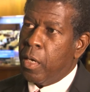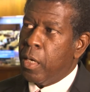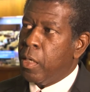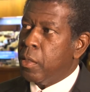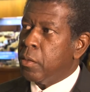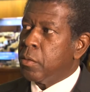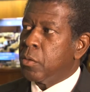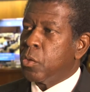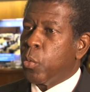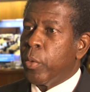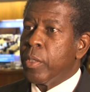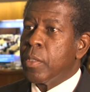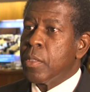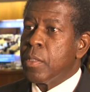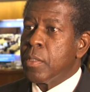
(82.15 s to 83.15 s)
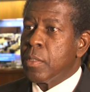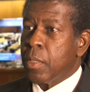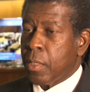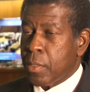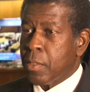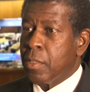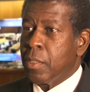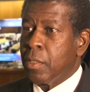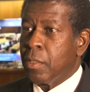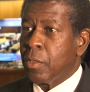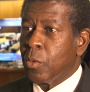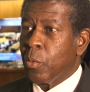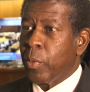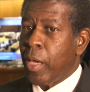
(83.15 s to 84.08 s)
In 2016,